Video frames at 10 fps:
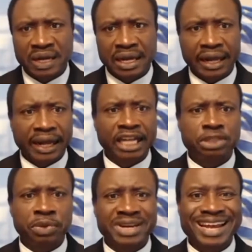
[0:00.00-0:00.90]
has
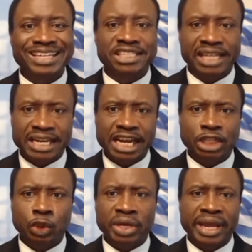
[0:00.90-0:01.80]
been
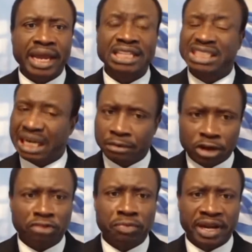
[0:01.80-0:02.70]
extended to the interim
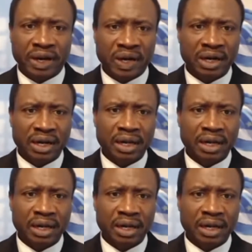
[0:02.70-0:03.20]
government